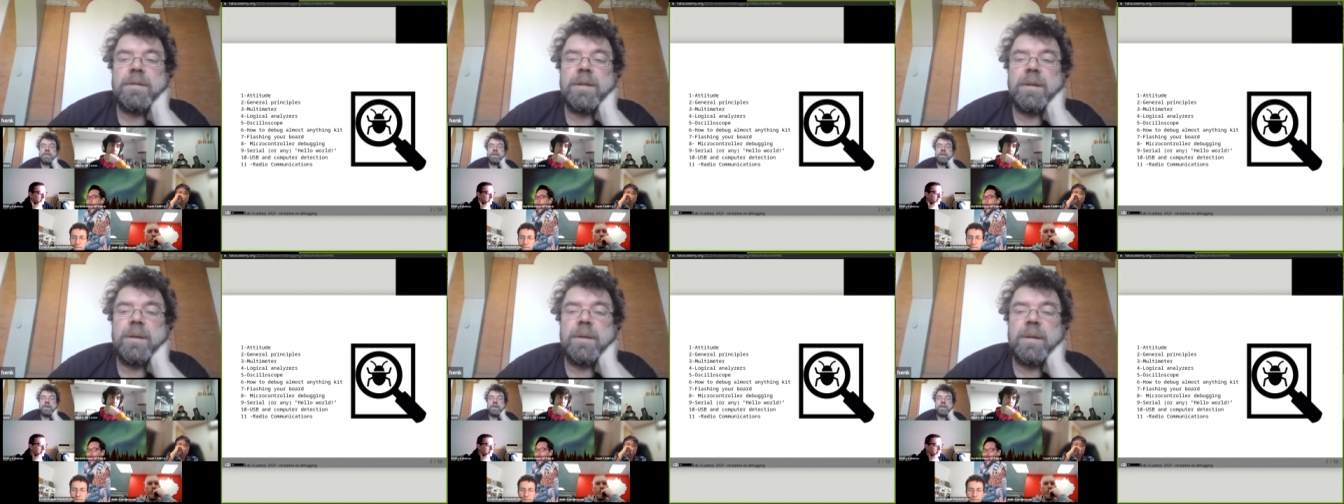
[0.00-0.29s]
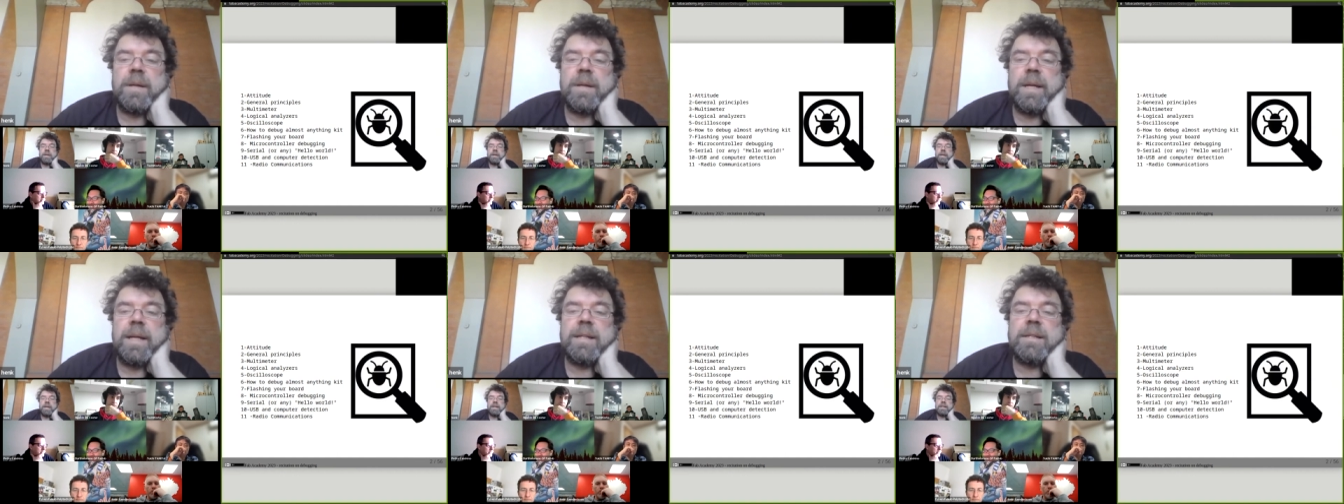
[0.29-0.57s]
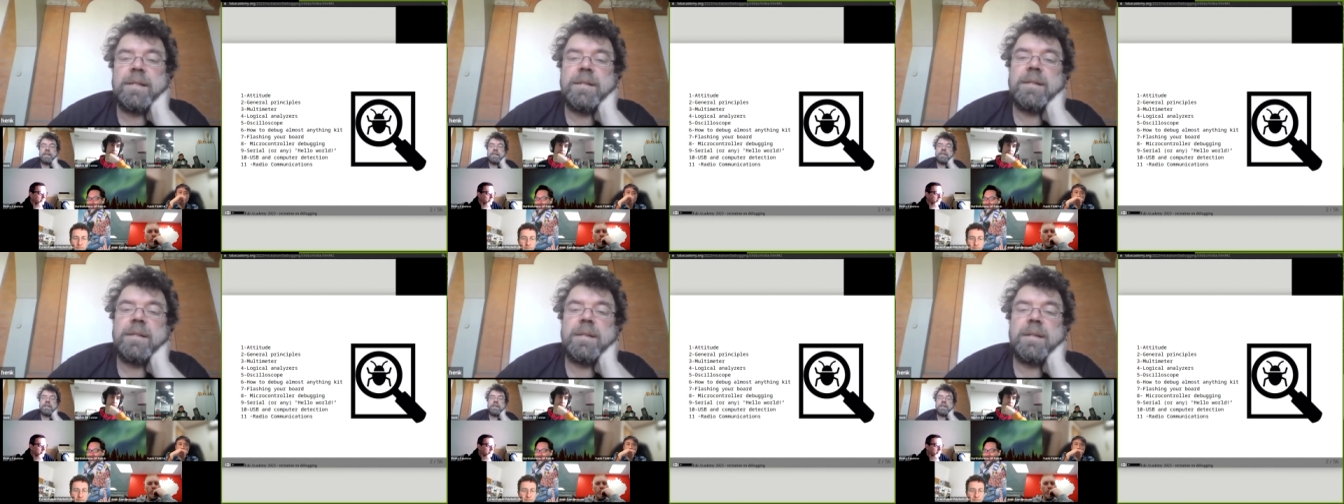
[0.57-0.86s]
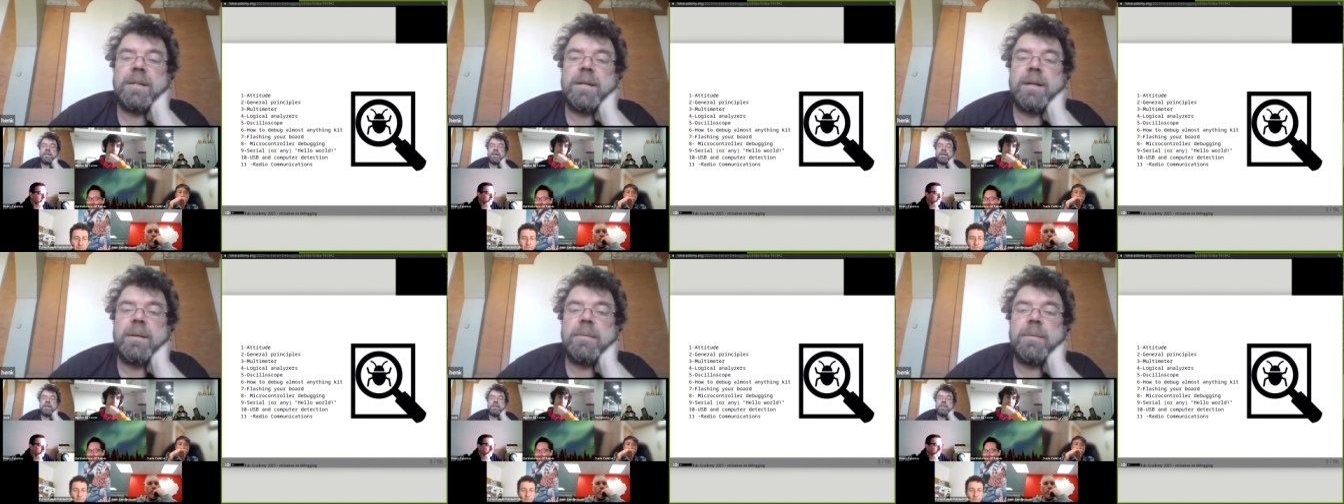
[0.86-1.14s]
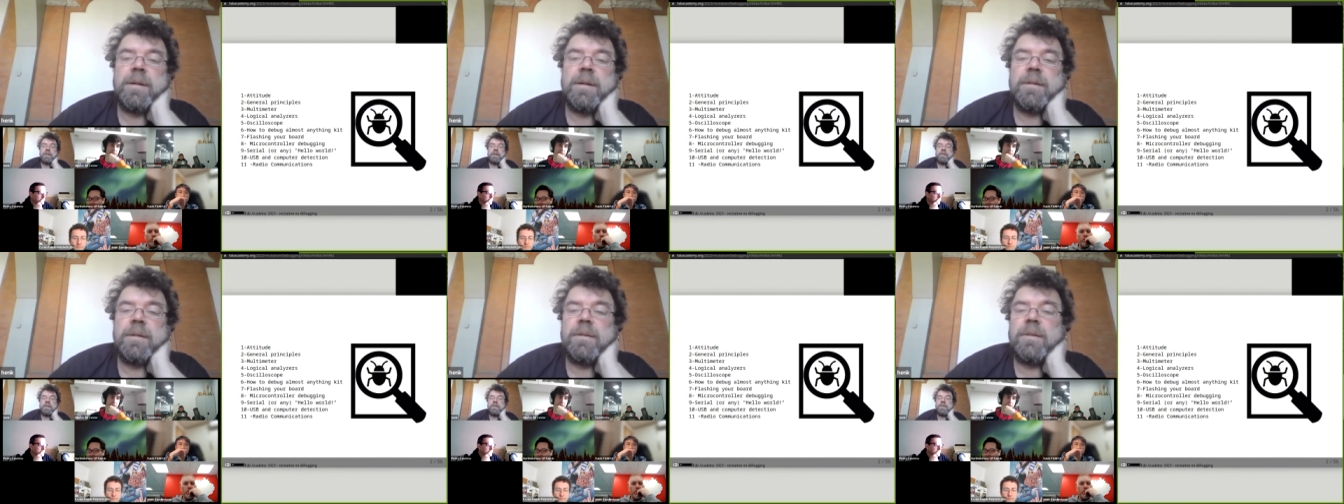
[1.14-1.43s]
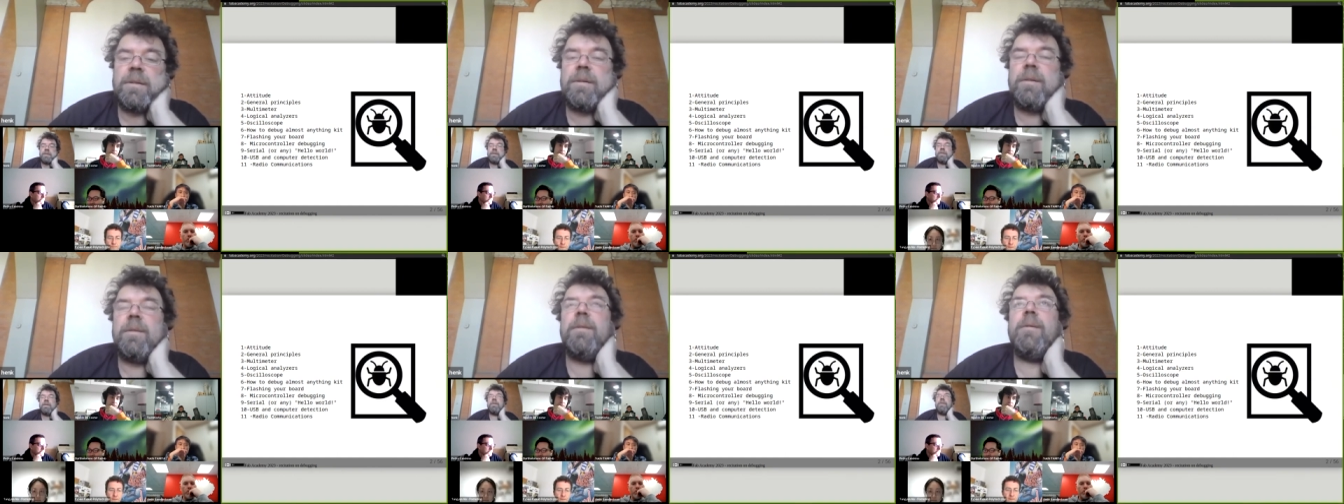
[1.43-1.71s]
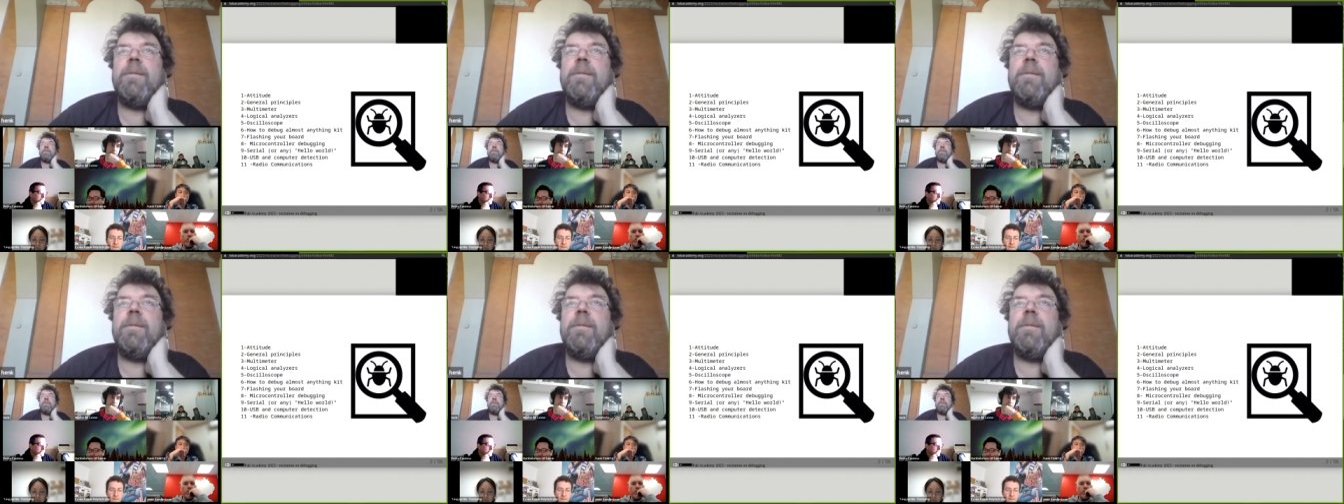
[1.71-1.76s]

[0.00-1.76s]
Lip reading: So it's about